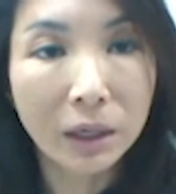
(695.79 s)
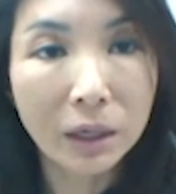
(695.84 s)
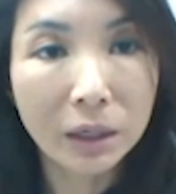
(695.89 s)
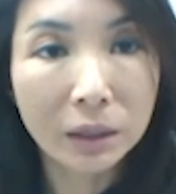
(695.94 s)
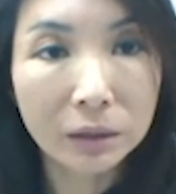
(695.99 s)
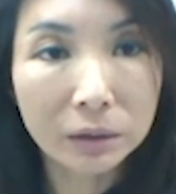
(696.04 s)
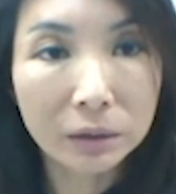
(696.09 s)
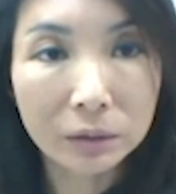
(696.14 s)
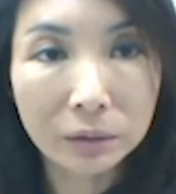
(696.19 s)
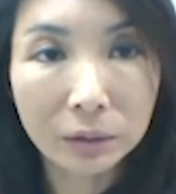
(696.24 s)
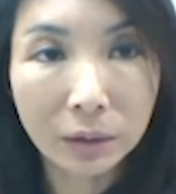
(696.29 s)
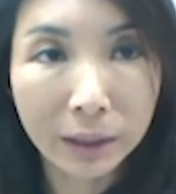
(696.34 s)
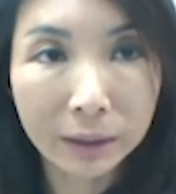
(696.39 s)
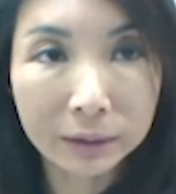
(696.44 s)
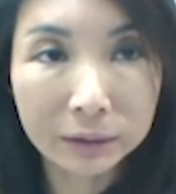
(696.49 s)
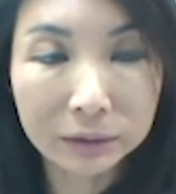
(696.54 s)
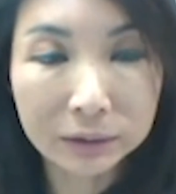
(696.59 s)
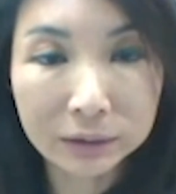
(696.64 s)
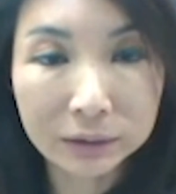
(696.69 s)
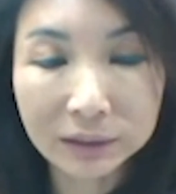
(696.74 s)
and like
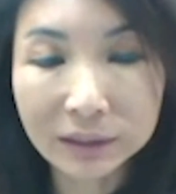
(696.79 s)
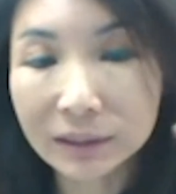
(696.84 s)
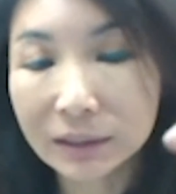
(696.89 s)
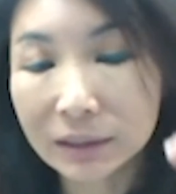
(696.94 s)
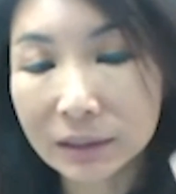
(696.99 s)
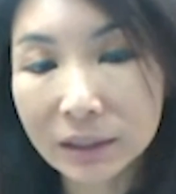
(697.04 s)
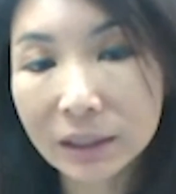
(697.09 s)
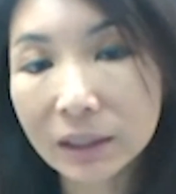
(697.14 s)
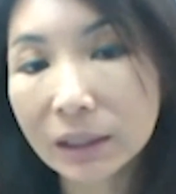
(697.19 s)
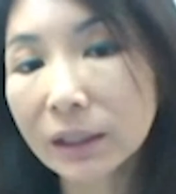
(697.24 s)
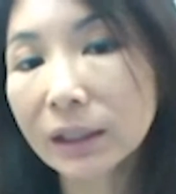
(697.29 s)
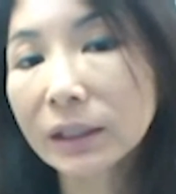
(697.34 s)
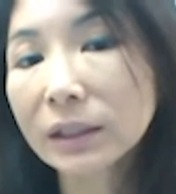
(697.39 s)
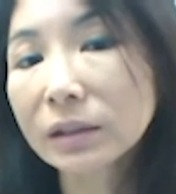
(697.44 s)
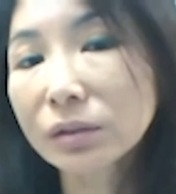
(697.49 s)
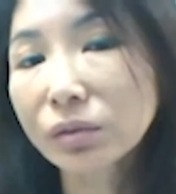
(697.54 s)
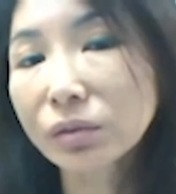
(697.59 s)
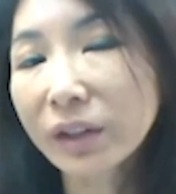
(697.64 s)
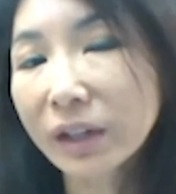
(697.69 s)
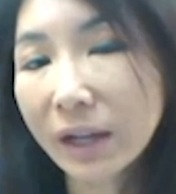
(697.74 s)
6
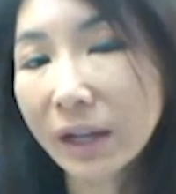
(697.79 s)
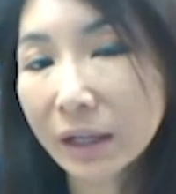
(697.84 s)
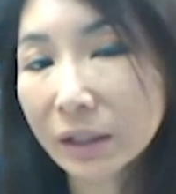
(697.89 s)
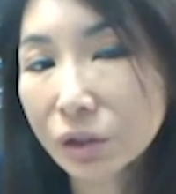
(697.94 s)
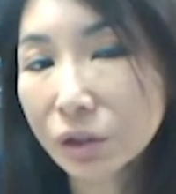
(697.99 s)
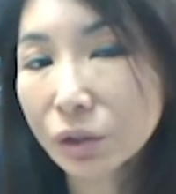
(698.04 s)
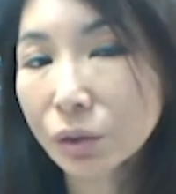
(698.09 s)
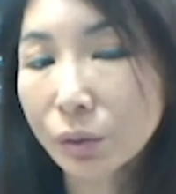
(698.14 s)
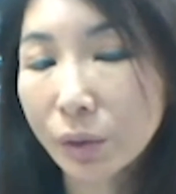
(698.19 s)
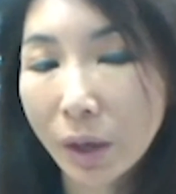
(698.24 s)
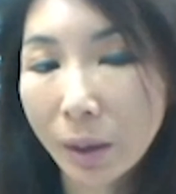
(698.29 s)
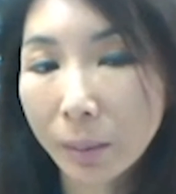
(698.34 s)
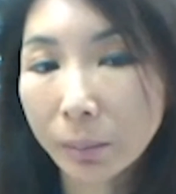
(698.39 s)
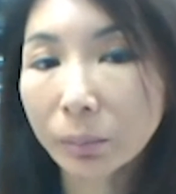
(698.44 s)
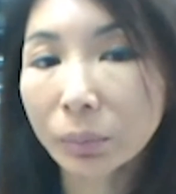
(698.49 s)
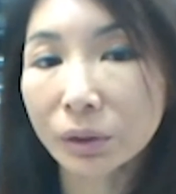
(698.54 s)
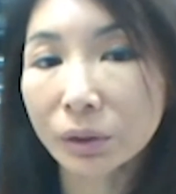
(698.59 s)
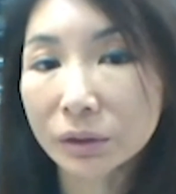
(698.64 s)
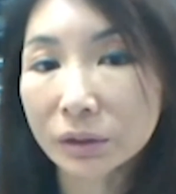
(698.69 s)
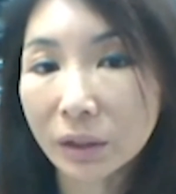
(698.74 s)
key financial
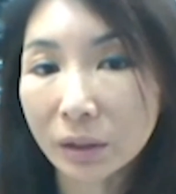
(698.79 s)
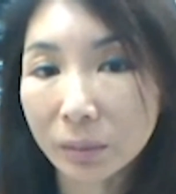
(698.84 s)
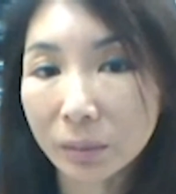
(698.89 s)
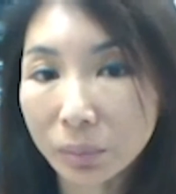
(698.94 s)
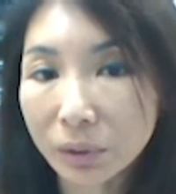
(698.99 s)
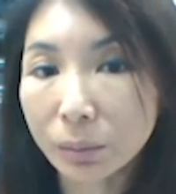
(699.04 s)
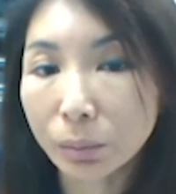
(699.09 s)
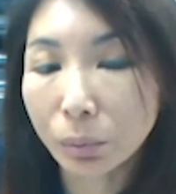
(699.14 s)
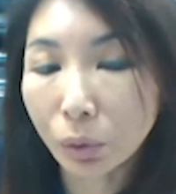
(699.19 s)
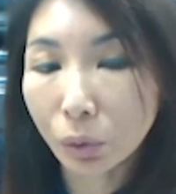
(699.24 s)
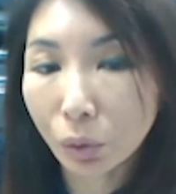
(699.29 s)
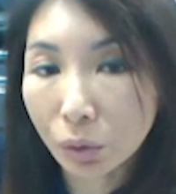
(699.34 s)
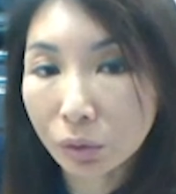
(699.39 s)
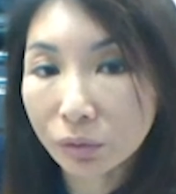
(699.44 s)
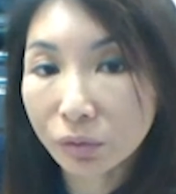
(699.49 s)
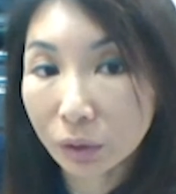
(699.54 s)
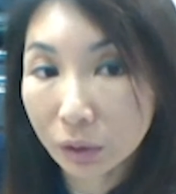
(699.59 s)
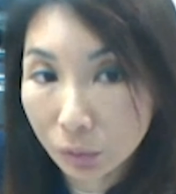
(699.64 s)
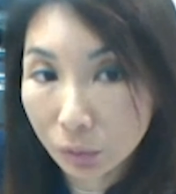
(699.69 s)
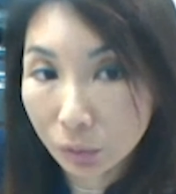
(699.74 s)
numbers that people
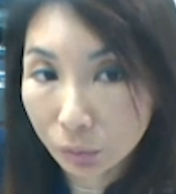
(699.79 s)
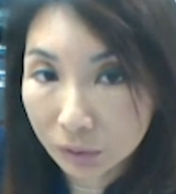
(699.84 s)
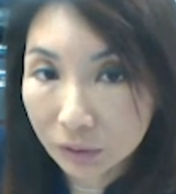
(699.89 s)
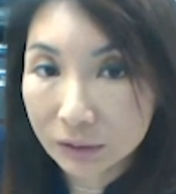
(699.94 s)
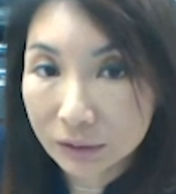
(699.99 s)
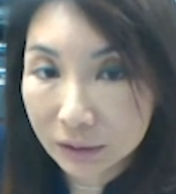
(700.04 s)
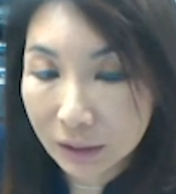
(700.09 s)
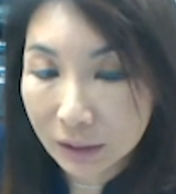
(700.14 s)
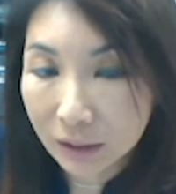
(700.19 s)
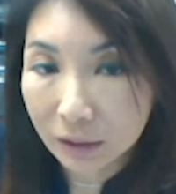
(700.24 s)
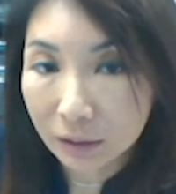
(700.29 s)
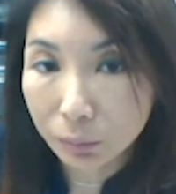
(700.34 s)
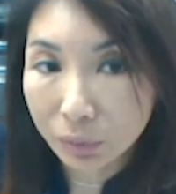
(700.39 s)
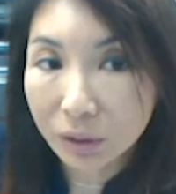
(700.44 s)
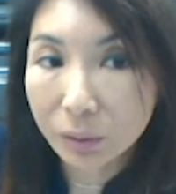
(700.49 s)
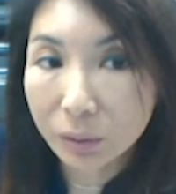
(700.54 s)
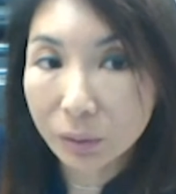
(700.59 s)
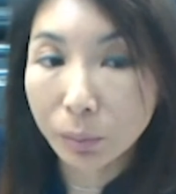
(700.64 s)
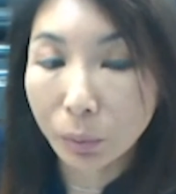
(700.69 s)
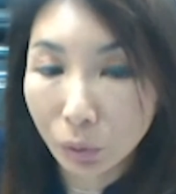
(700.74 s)
look for, that real estate
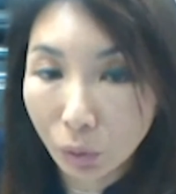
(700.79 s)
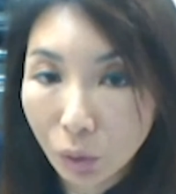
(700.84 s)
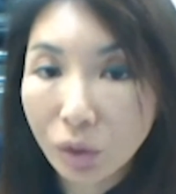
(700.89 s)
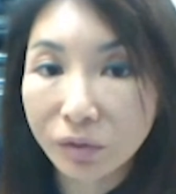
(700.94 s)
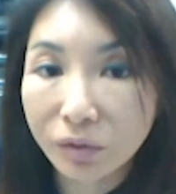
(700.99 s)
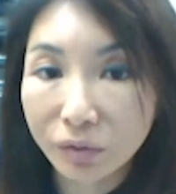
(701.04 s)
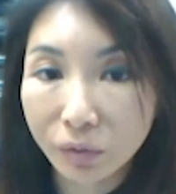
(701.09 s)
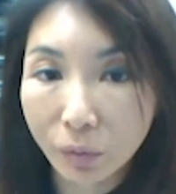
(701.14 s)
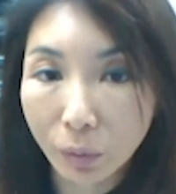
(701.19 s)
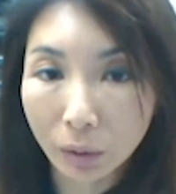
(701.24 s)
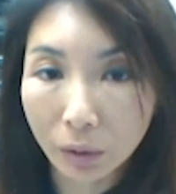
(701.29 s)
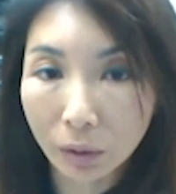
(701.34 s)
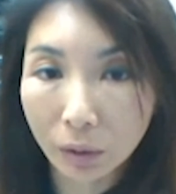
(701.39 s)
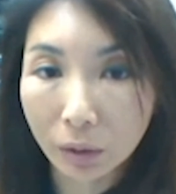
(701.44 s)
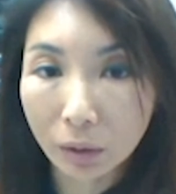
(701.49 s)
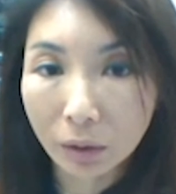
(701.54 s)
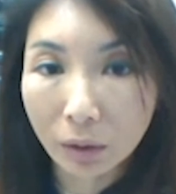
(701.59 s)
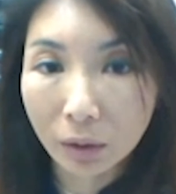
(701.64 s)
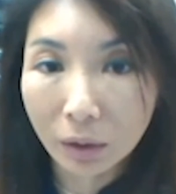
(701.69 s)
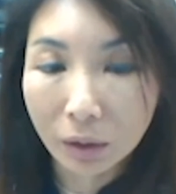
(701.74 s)
people look for.